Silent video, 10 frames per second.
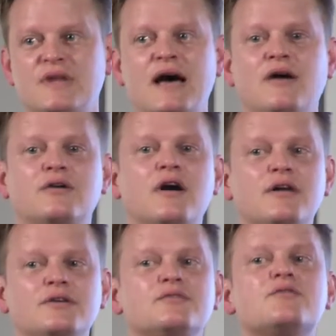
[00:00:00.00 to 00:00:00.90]
Now,
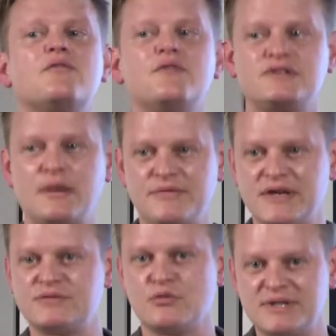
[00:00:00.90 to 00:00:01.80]
some of
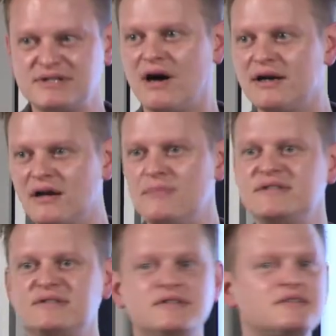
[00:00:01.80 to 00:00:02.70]
these would be sideline
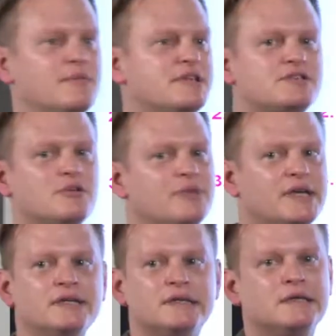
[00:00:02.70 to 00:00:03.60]
businesses, some of these could
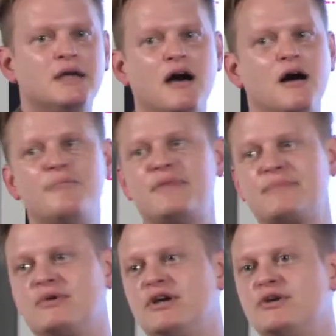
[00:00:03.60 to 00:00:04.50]
be
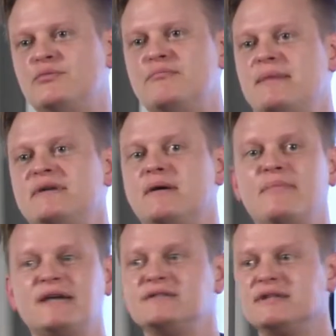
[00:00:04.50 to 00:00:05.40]
people who maybe you're
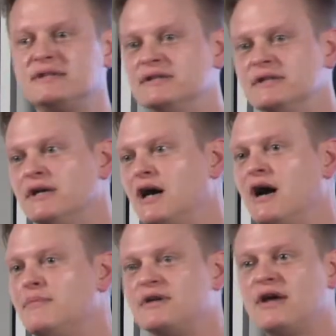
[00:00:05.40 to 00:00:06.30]
painting,
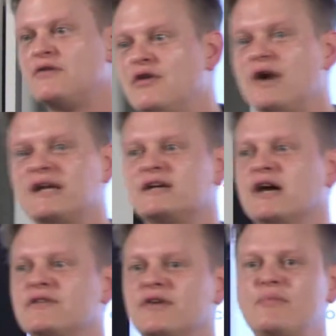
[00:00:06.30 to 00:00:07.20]
are running a
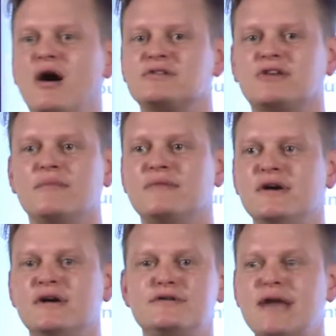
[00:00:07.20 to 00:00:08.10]
kind of a part-time
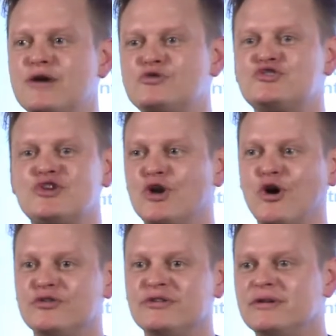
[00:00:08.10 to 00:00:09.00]
nail
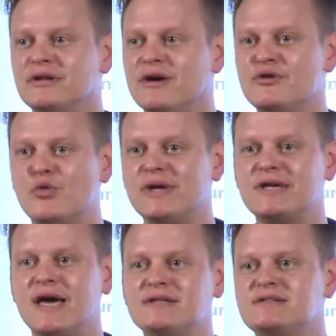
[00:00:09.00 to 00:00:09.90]
salon, at the
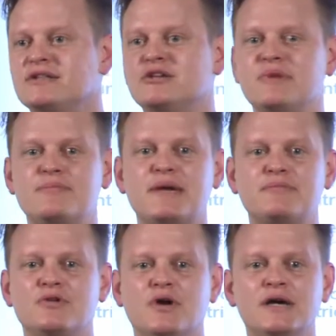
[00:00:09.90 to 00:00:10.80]
weekends. It could be
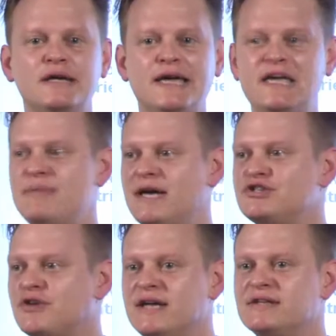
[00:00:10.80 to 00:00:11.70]
people who are
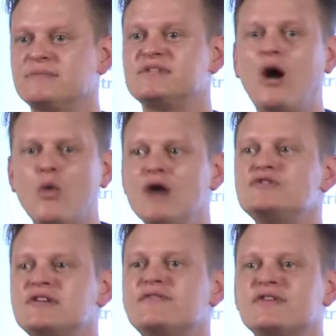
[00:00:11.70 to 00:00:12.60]
eBay traders. And there's a whole
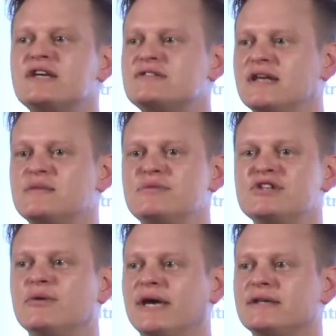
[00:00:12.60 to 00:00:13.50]
host of different things they could be
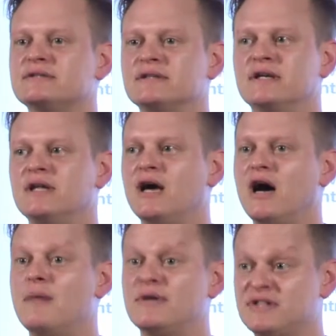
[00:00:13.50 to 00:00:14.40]
doing.
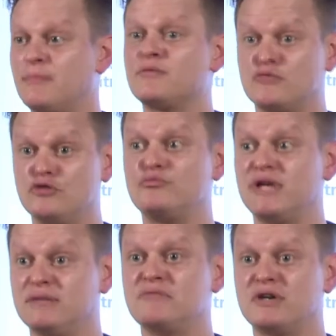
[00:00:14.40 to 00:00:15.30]
And some of them could
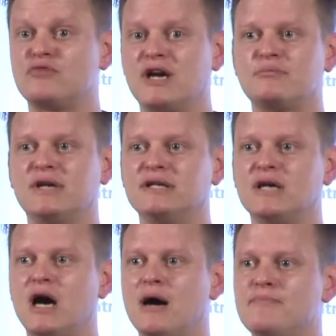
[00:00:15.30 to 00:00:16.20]
be
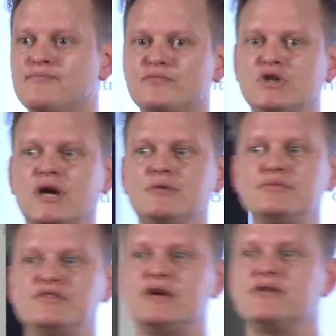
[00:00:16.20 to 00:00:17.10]
incredibly,
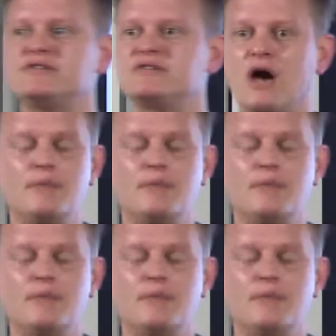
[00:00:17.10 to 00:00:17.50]
serious and